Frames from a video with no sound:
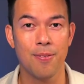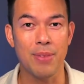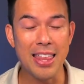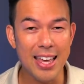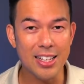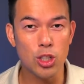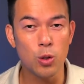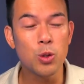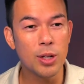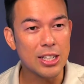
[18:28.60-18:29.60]
And they're so
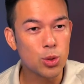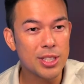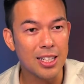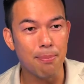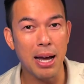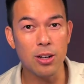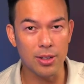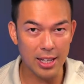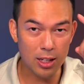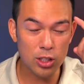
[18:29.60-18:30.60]
good at switching it back
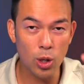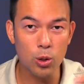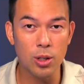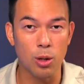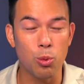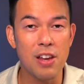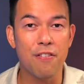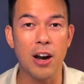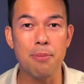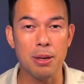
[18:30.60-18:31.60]
on. They're so good at
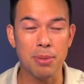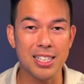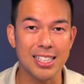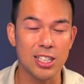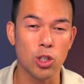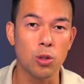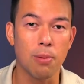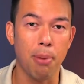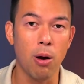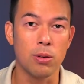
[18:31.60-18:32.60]
reframing because they're so
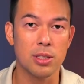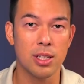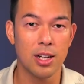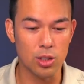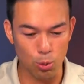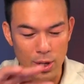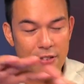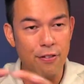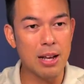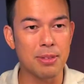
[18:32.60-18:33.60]
composed to
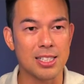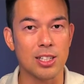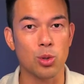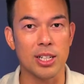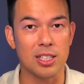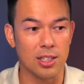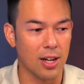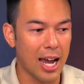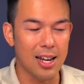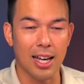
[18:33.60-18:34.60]
reframe the situation. They go,
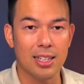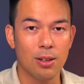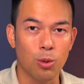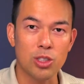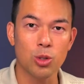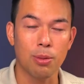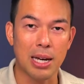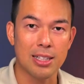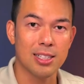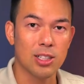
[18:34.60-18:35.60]
hey, like, what's good
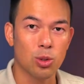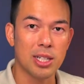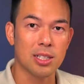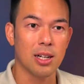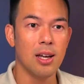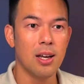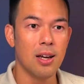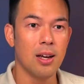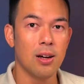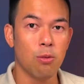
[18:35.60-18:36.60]
about this situation?
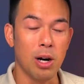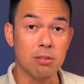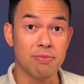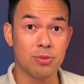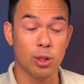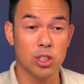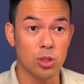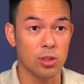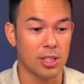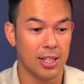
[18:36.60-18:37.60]
Well, what's
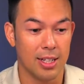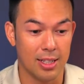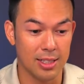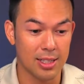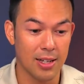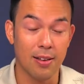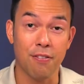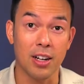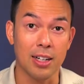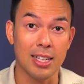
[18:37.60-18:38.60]
good is if
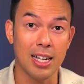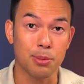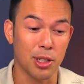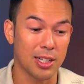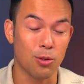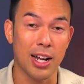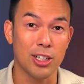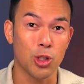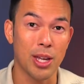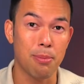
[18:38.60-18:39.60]
I've got a tax bill, I can write a
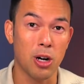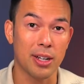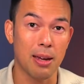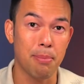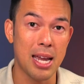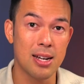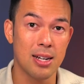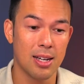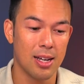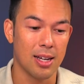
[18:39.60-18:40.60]
new email campaign.
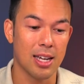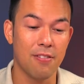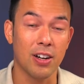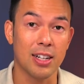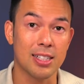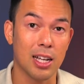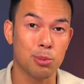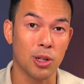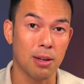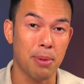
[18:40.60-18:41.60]
Okay, if I've got a tax
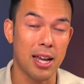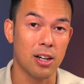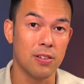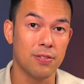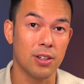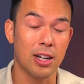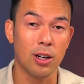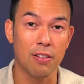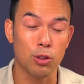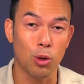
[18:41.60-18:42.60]
bill, I can pay it off. I don't
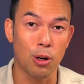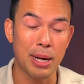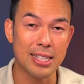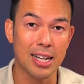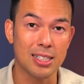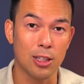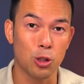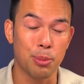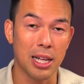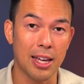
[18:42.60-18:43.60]
have to worry about tax a
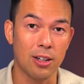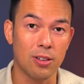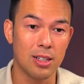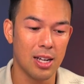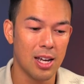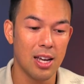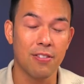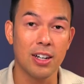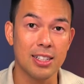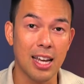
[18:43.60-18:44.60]
little bit later on. If
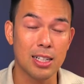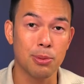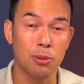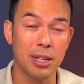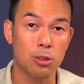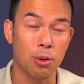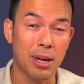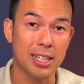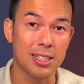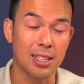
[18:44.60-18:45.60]
I've got a tax bill, it means we're
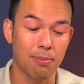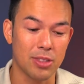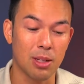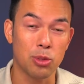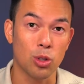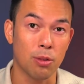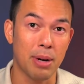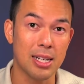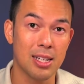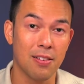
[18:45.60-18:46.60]
making some, some sort of
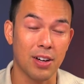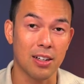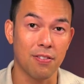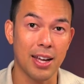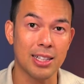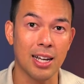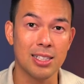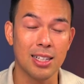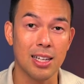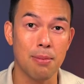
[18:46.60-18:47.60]
money. Fucking
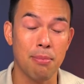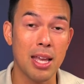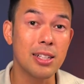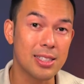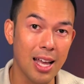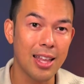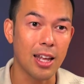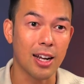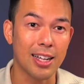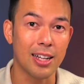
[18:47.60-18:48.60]
fantastic. It means
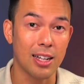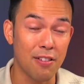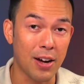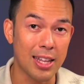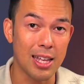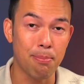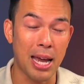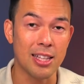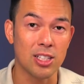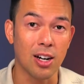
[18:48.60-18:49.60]
that I can, if I then
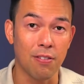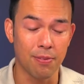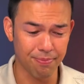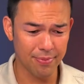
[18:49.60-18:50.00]
pay this off,